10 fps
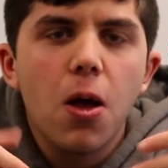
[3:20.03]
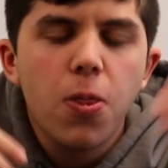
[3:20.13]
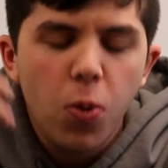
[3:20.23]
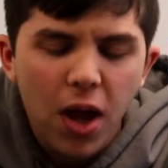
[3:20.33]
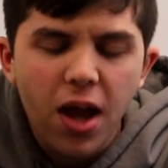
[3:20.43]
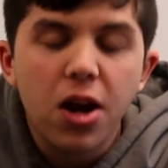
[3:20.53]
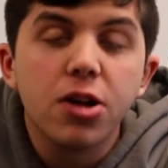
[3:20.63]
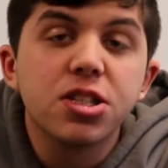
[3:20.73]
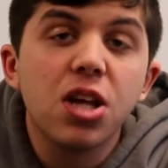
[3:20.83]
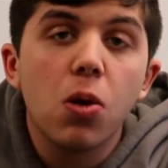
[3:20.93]
way I
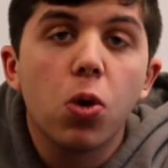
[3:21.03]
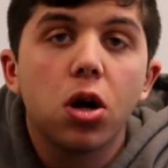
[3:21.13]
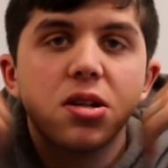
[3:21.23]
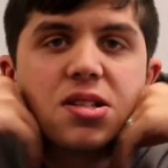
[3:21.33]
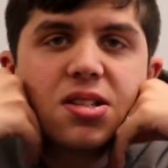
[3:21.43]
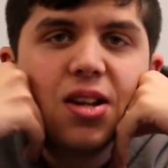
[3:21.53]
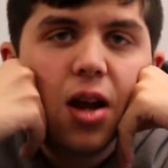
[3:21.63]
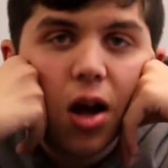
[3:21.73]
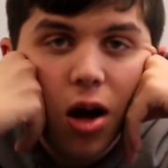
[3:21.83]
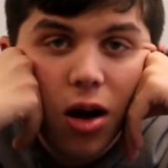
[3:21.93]
enunciate words,
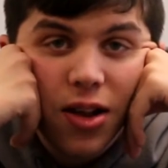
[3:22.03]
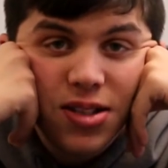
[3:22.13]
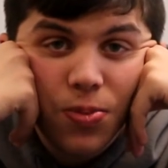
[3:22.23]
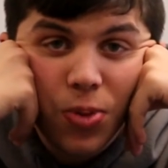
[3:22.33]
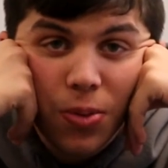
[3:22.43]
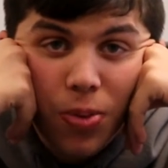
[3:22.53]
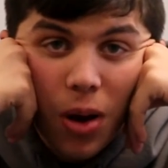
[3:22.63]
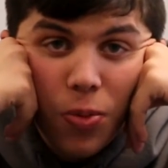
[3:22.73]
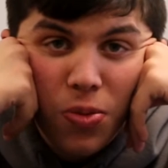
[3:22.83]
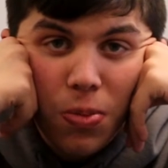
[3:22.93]
it's a big
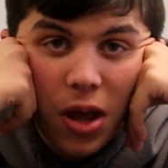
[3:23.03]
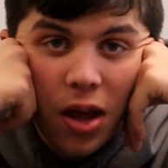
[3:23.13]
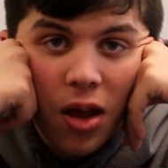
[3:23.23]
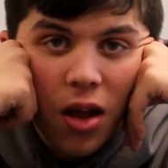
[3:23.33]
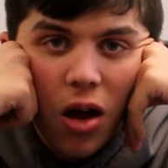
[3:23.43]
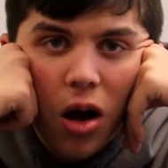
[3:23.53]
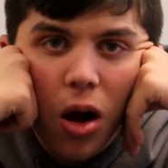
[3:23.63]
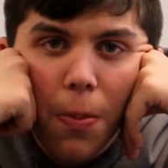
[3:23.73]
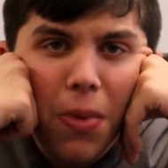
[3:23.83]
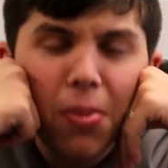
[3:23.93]
problem with me.
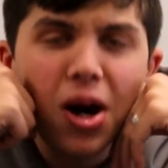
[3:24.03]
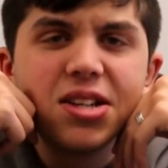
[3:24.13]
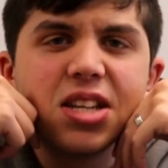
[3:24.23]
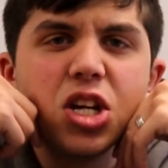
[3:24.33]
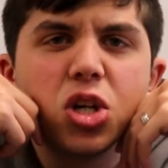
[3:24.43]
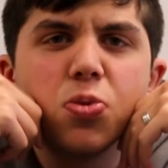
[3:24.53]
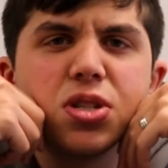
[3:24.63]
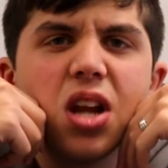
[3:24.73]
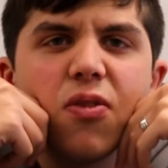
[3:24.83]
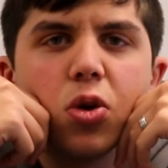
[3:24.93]
Memorization
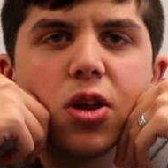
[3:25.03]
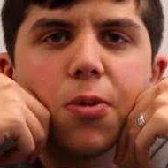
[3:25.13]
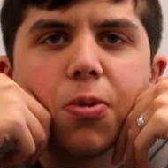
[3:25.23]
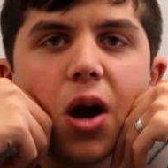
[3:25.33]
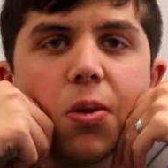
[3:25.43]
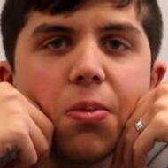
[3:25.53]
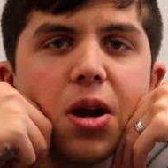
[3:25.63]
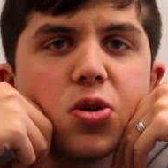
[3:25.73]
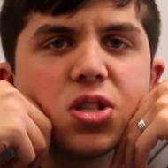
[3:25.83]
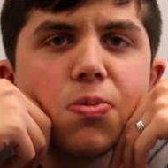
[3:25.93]
was never really a problem. I
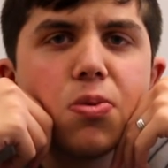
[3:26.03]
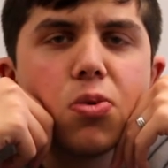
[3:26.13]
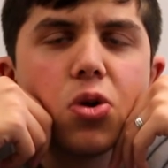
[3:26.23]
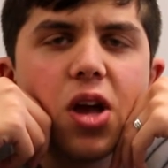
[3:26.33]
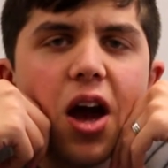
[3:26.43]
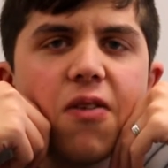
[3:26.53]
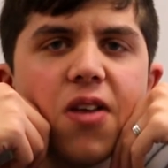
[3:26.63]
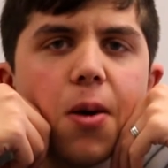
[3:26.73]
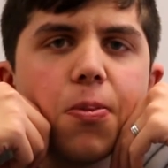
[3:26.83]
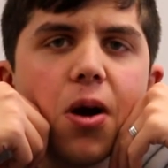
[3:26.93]
know some people really have
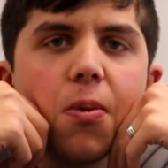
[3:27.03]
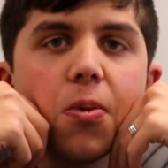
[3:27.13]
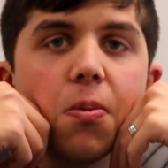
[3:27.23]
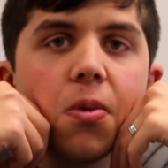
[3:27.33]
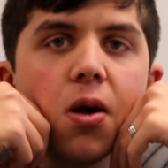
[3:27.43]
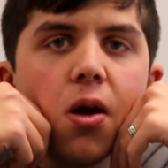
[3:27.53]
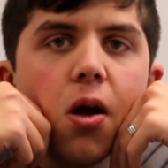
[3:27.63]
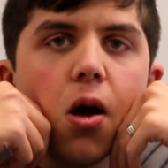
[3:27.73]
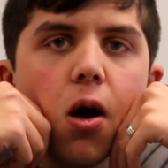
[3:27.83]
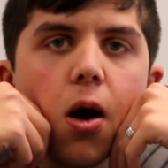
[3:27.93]
that problem.
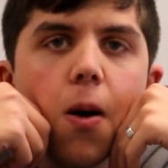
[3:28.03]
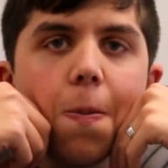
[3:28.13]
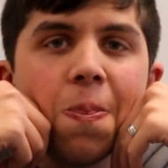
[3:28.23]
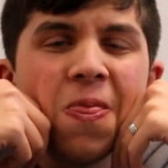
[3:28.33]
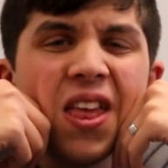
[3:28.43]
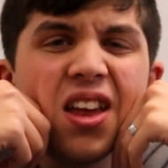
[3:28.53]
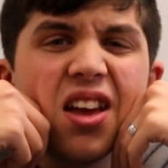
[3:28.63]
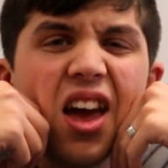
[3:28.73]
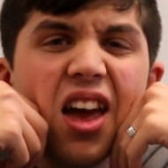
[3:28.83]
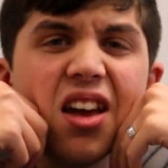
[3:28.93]

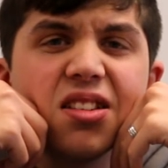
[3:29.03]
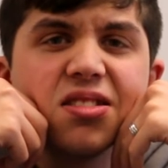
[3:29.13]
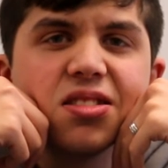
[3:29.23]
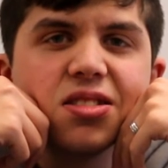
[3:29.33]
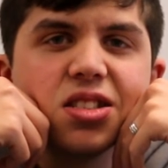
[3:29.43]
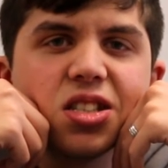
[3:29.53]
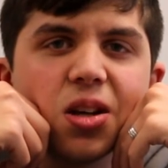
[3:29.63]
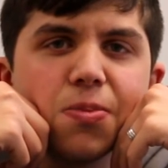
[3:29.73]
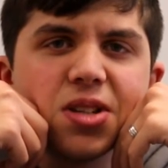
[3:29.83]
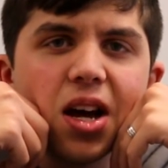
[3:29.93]
And
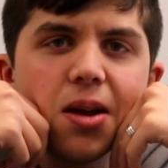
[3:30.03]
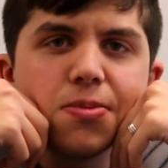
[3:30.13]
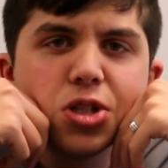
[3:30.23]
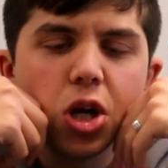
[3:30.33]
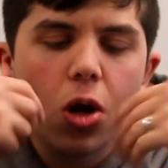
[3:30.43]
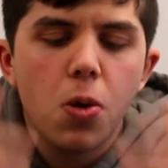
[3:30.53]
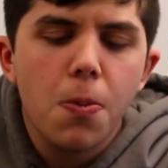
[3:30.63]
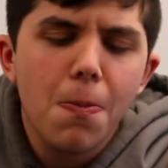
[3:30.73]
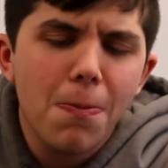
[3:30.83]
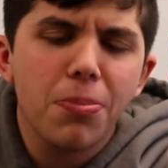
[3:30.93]
sometimes, you know,
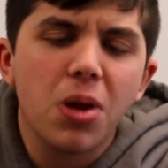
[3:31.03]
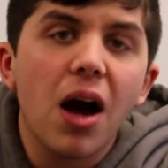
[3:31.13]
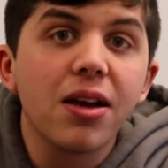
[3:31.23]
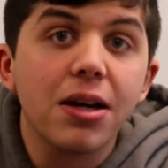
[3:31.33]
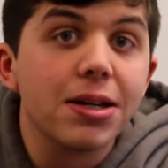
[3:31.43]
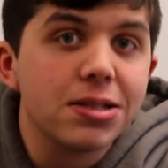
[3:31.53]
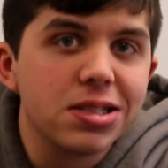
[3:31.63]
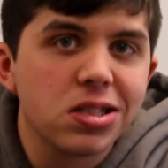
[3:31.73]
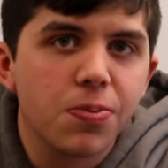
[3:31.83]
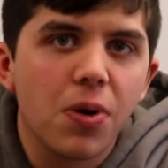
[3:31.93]
blocking
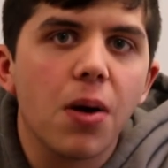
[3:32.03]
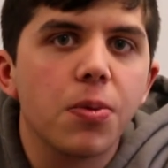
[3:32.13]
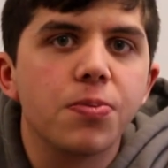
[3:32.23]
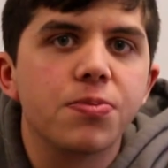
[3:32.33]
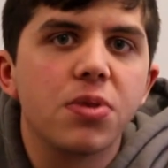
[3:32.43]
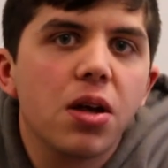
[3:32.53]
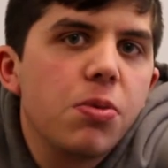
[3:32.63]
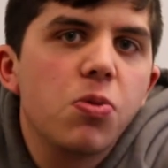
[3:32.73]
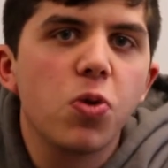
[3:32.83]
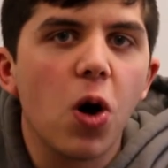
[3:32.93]
is a problem. I
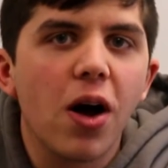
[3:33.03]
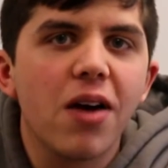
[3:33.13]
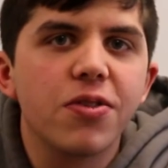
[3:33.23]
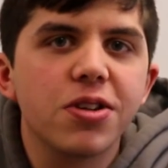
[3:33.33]
mean, we all have